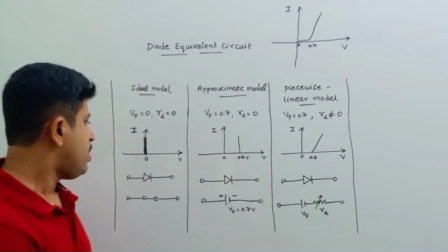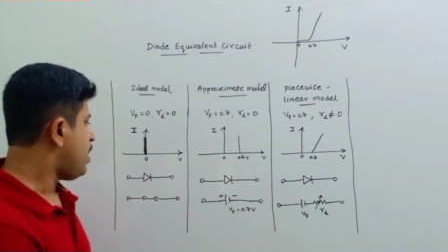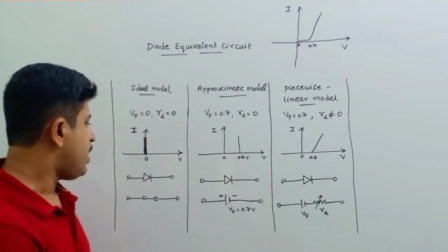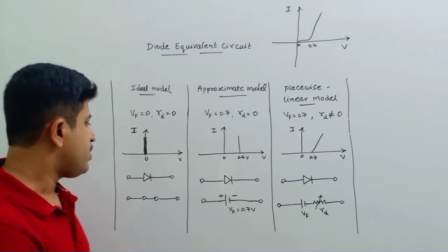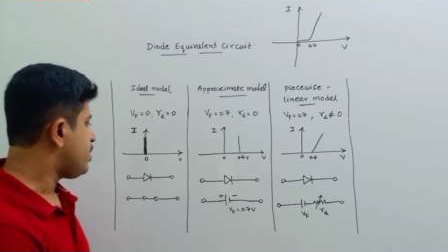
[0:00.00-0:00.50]

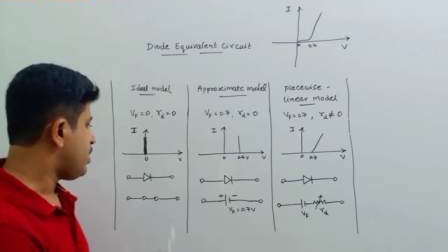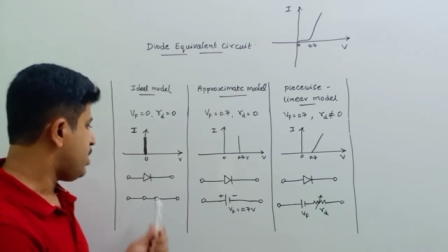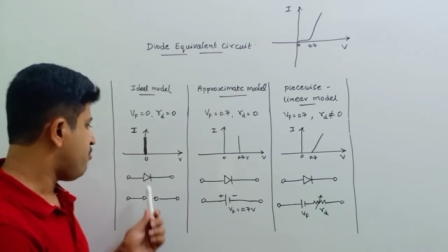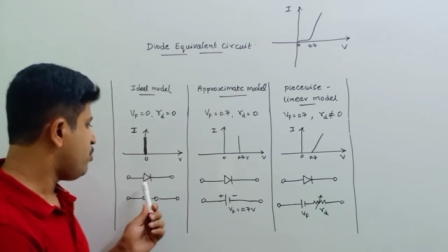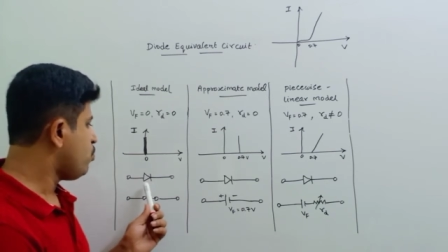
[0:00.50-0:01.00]
And
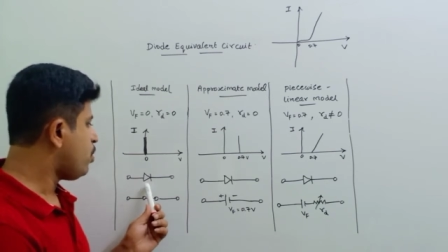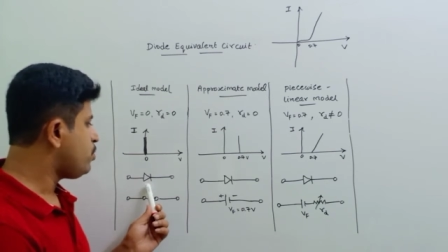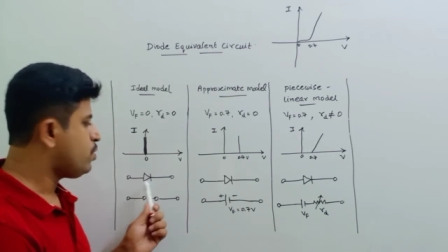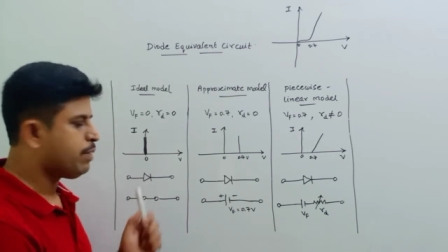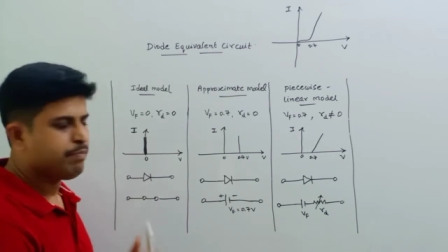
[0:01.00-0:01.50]
if you want
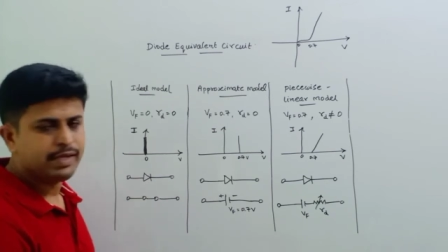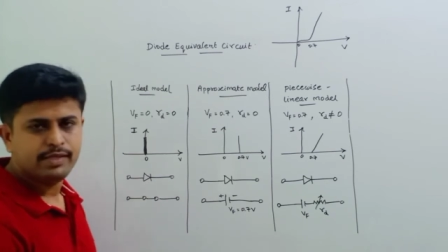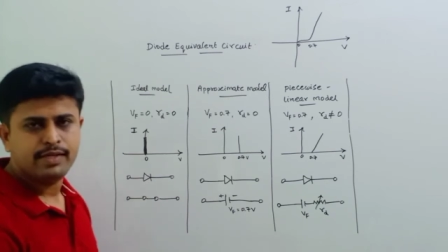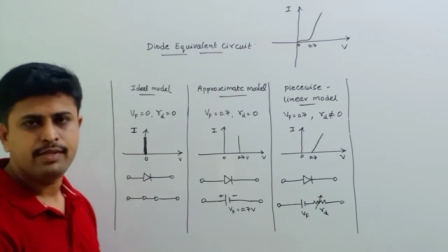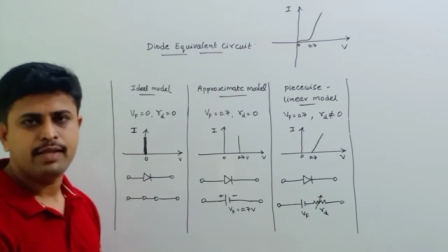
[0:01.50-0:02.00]
to
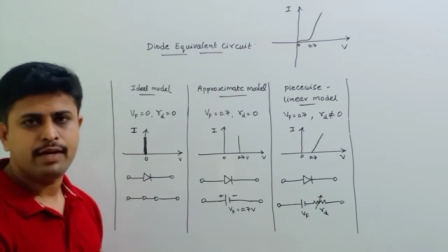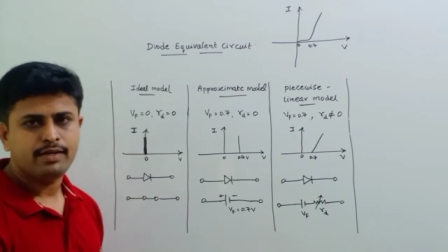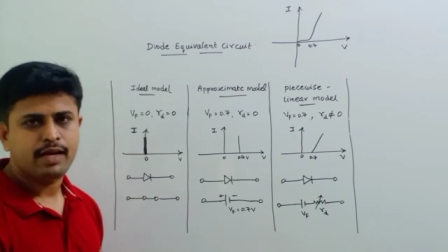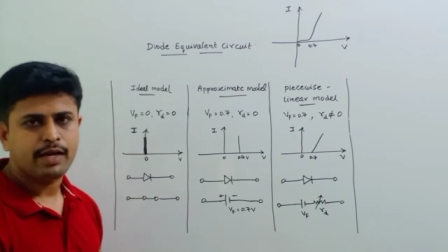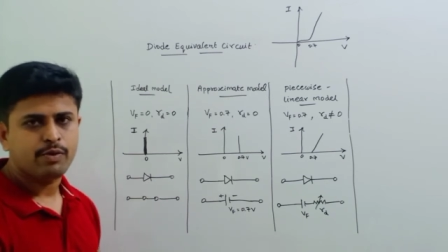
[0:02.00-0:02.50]
represent that
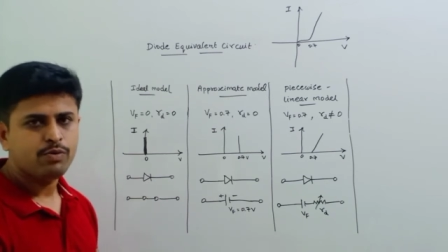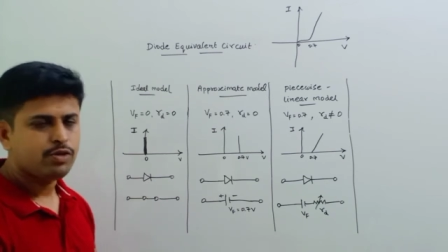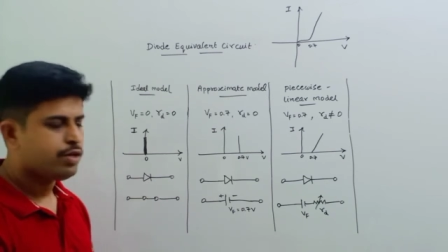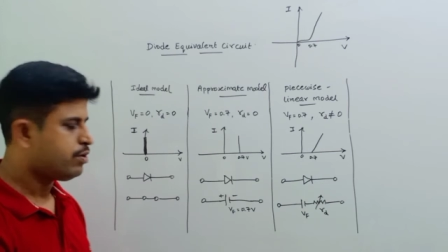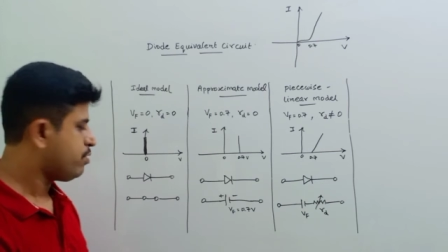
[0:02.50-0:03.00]
diode
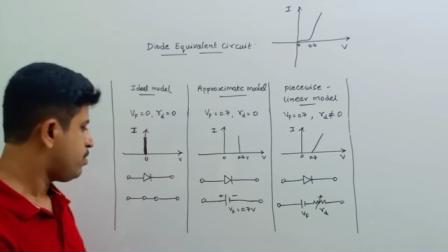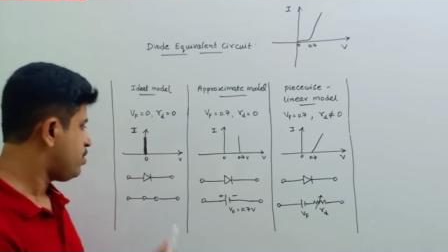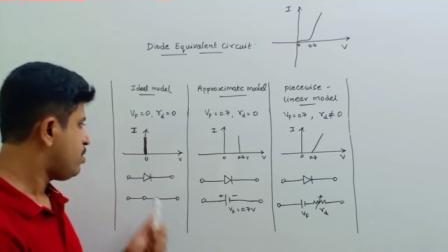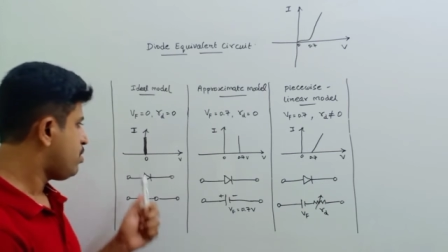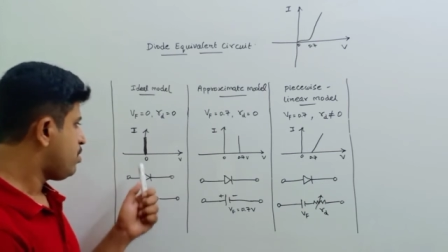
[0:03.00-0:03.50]

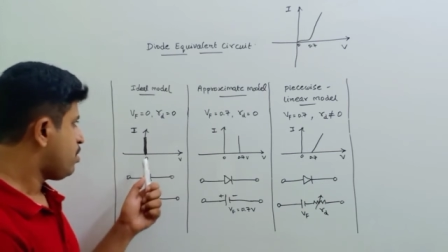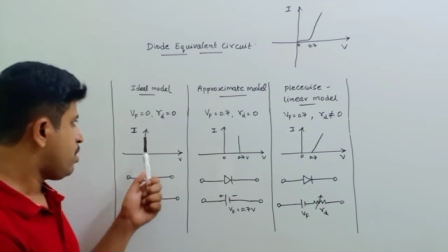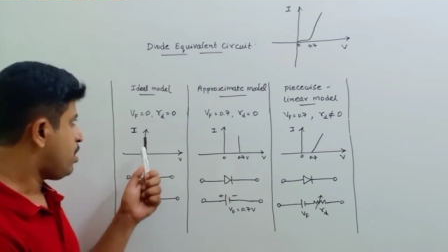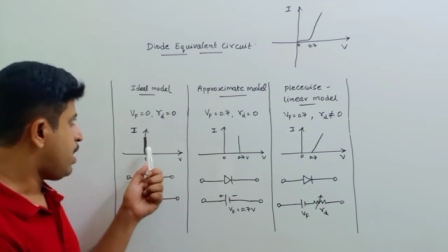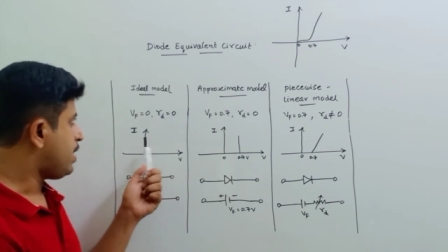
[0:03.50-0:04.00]

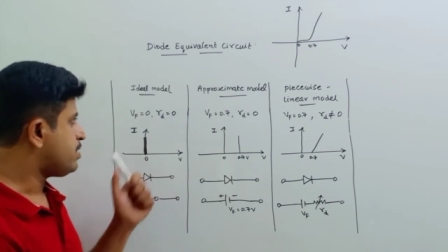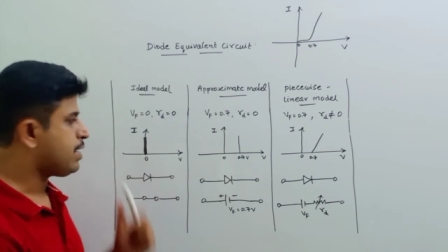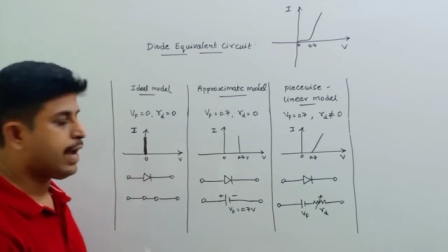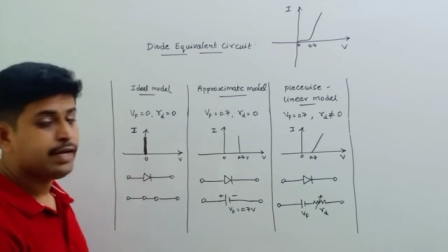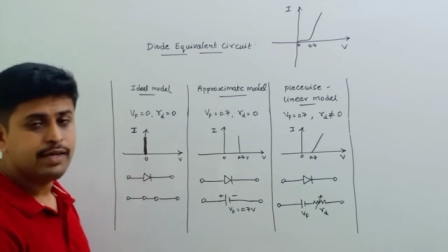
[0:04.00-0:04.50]
as an
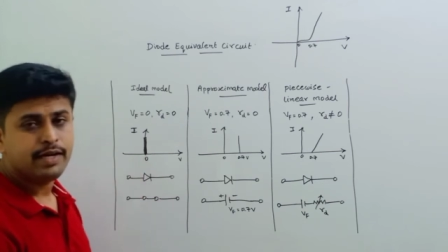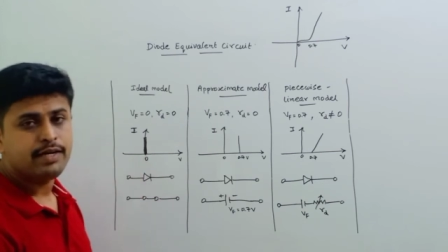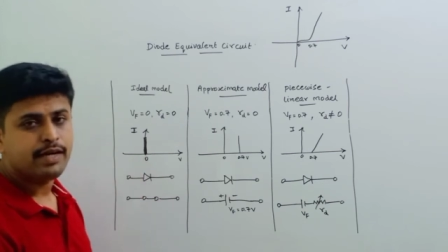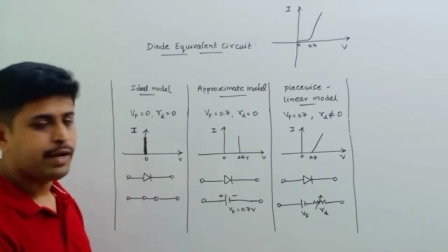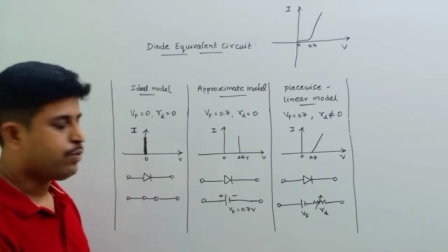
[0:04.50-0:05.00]
ideal
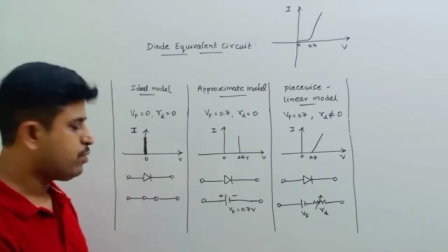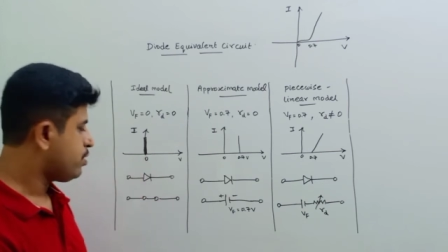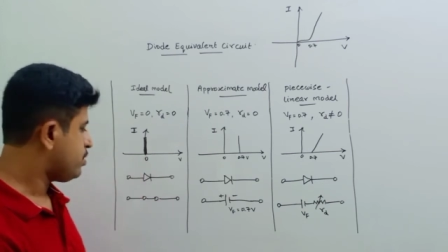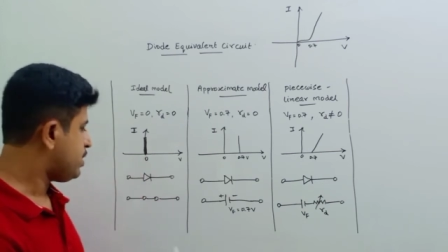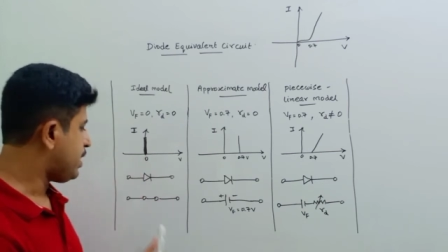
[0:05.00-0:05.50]
diode,
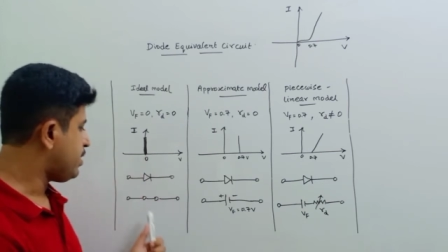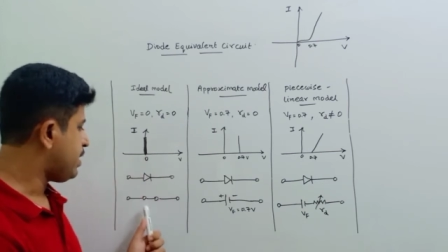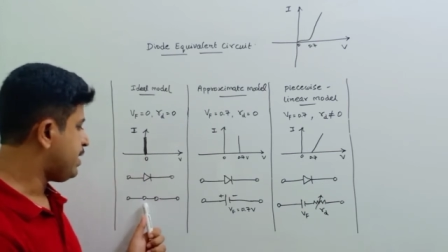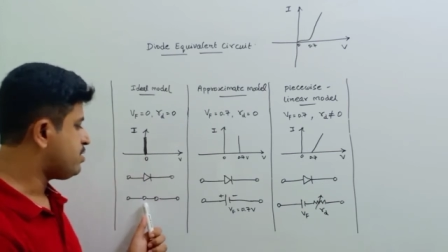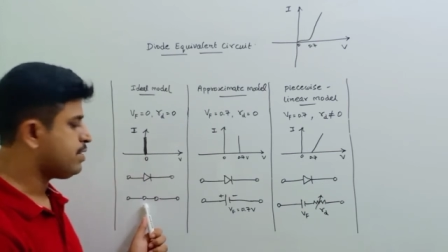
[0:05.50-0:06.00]
then
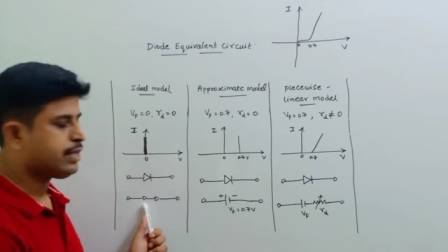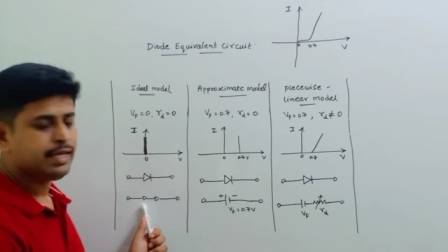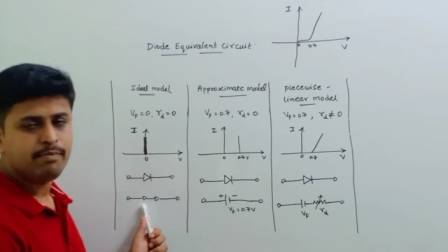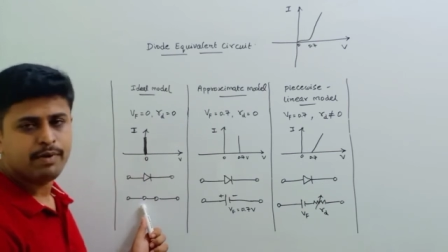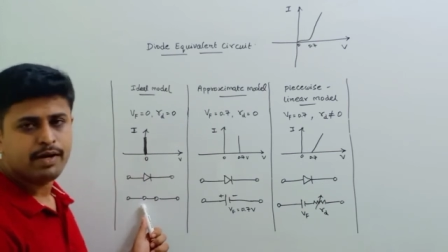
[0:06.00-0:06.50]
it's
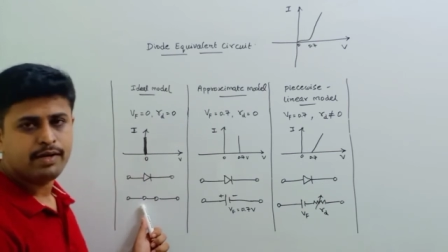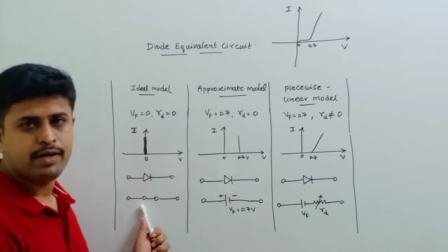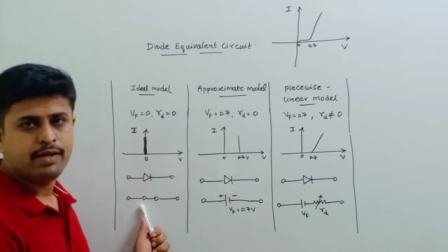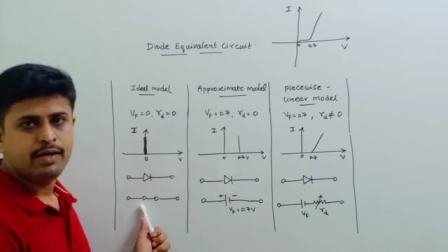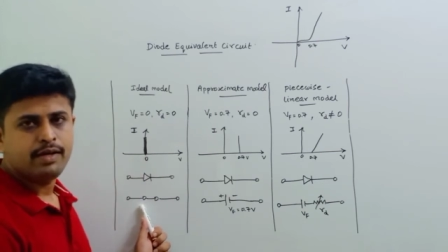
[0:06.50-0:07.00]
nothing but
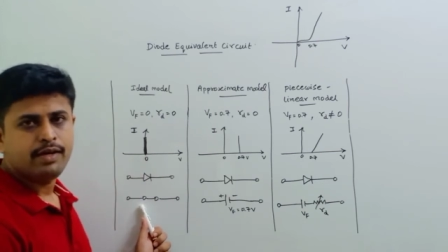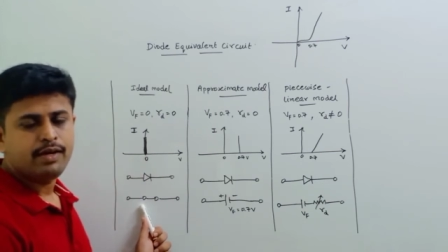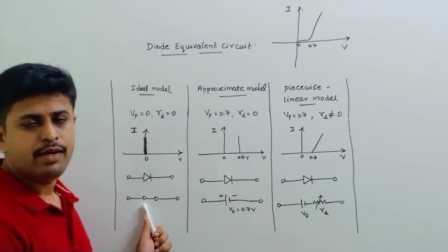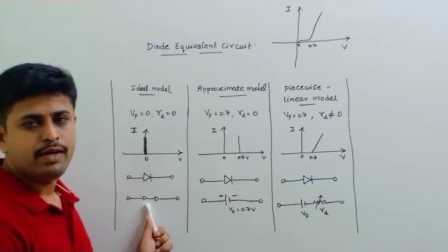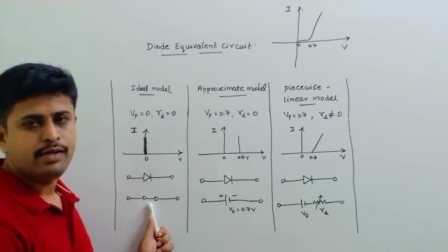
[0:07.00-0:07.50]

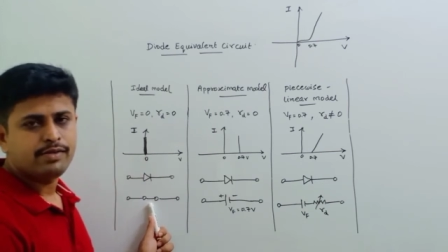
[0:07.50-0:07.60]
a